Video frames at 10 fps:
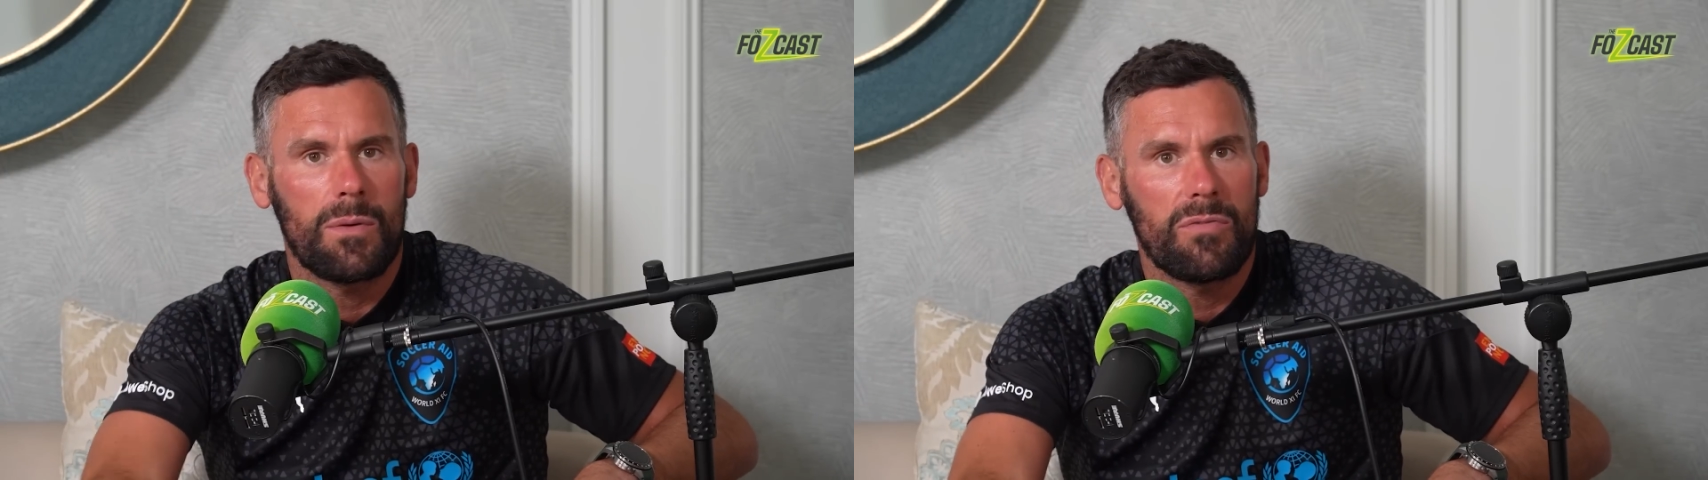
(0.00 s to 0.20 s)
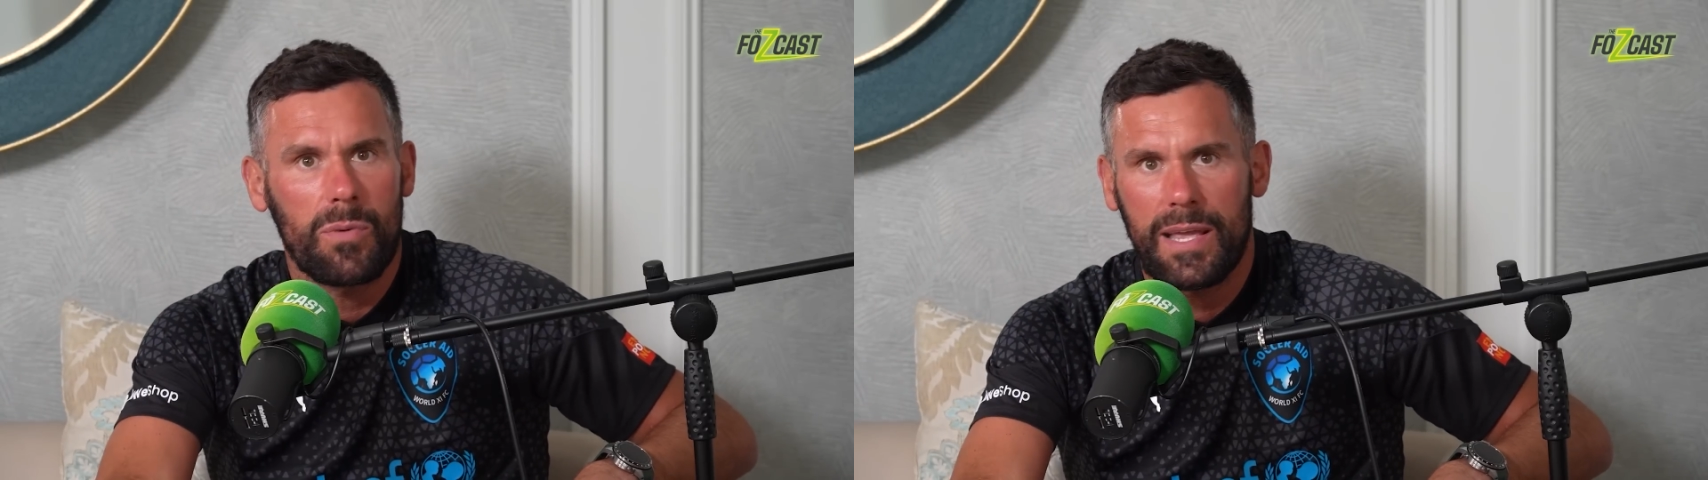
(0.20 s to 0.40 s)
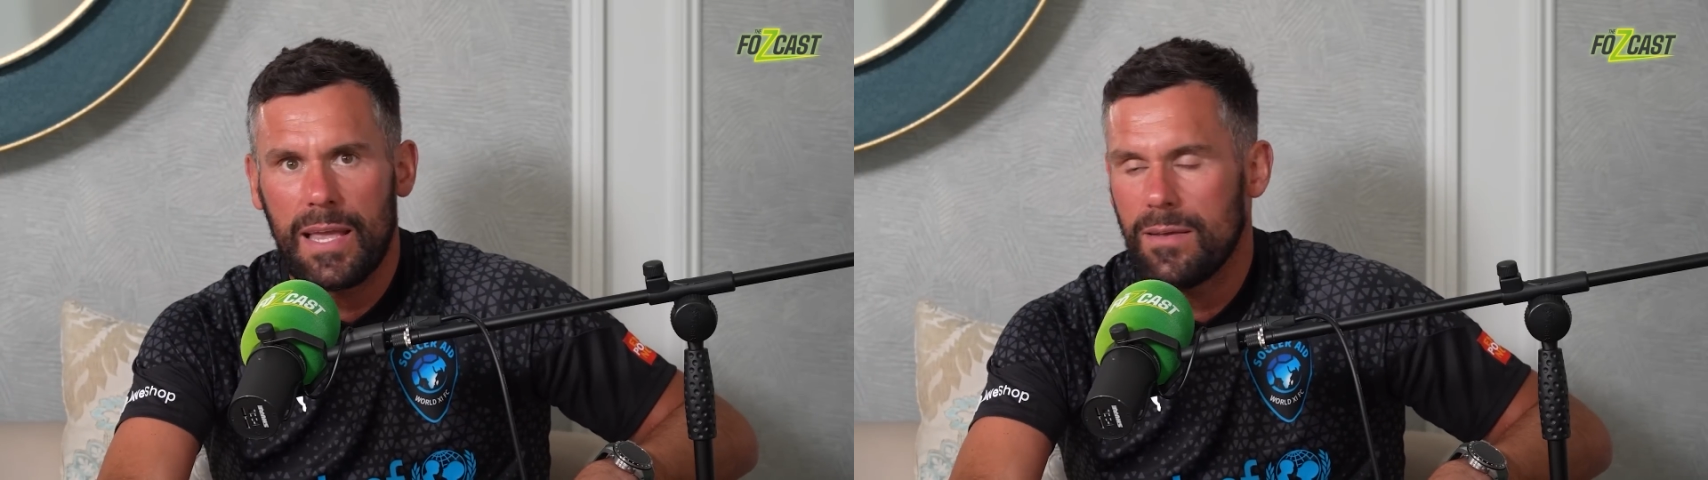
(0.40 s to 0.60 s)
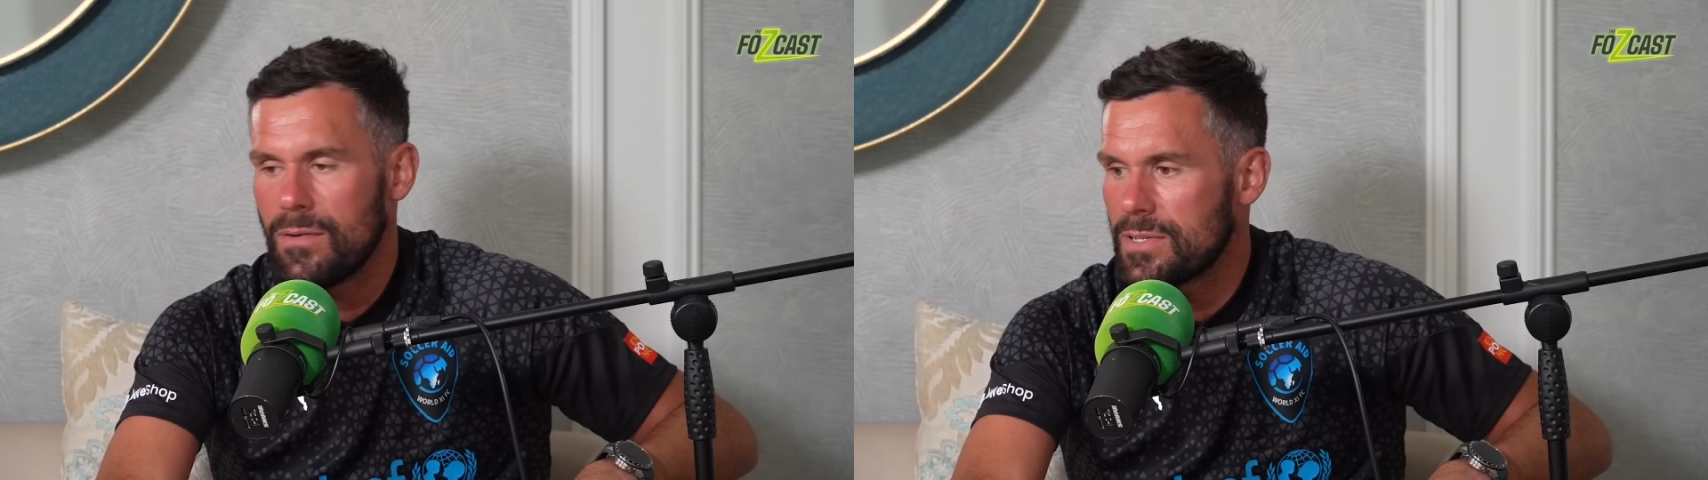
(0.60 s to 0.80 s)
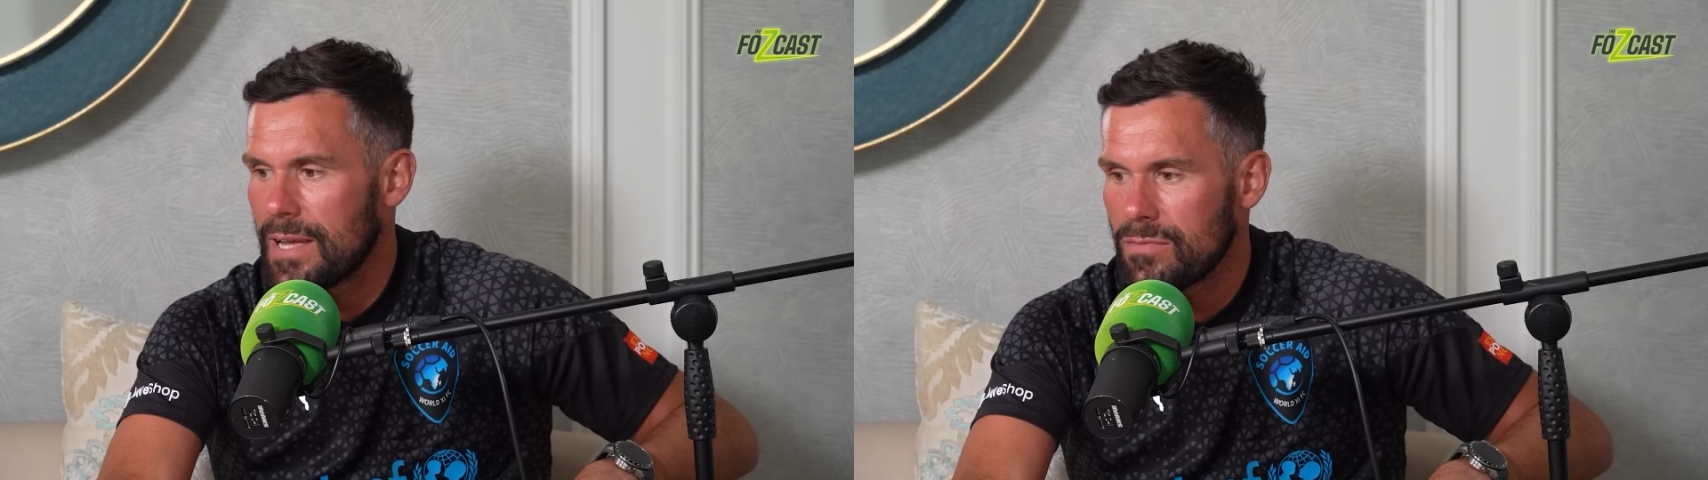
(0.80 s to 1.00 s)
So if you want to get
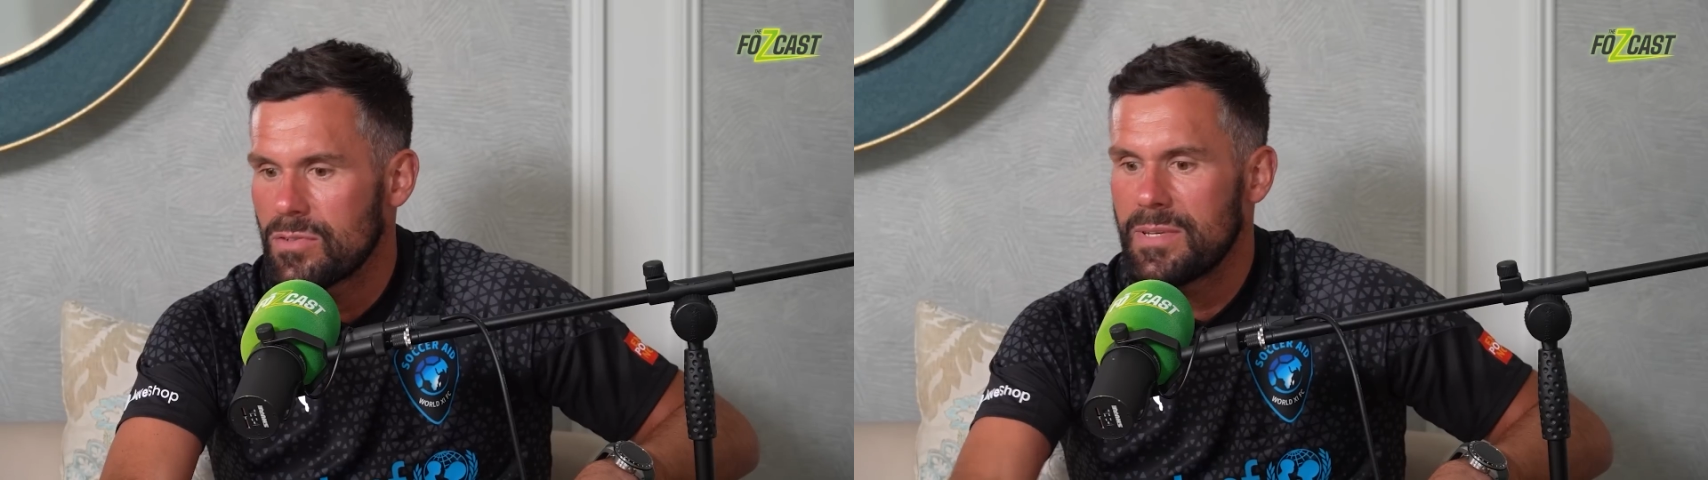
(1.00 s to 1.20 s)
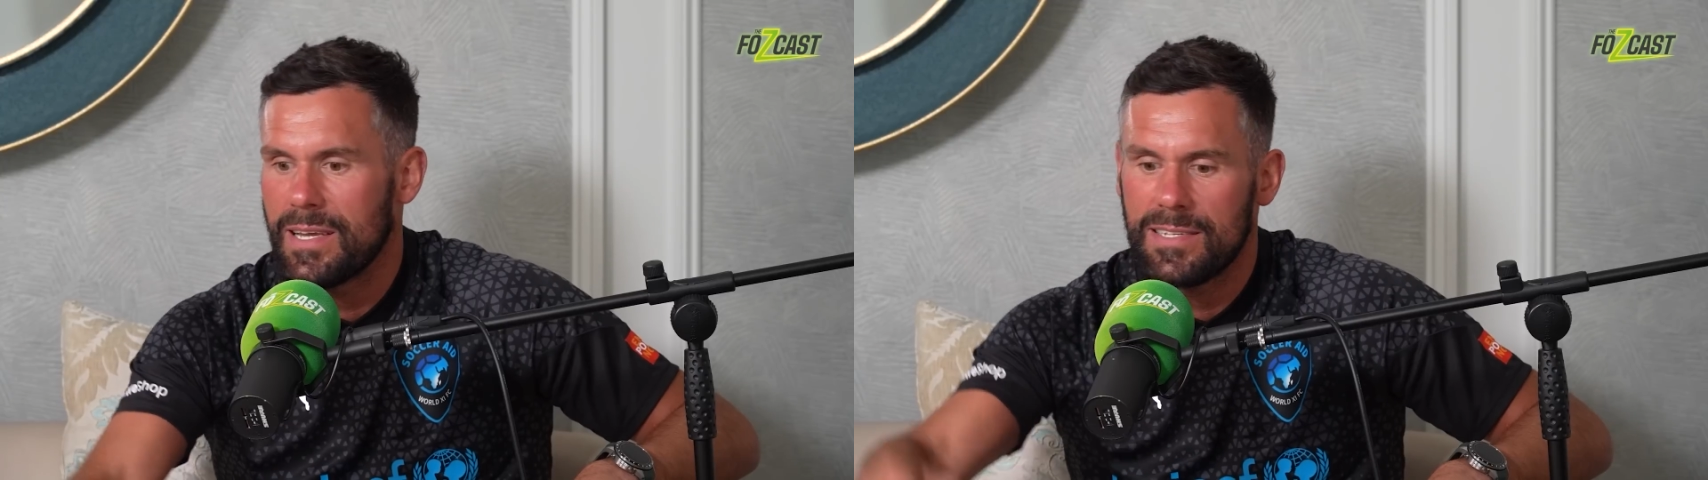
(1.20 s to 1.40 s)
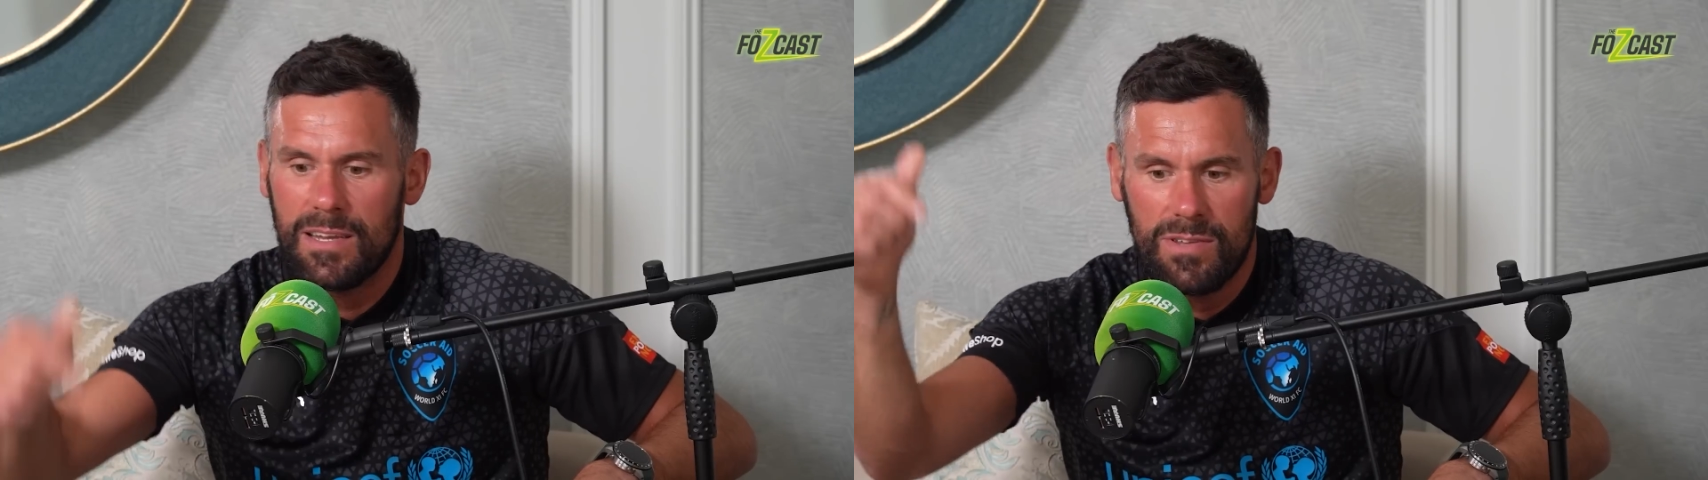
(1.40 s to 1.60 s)
yourself some tickets,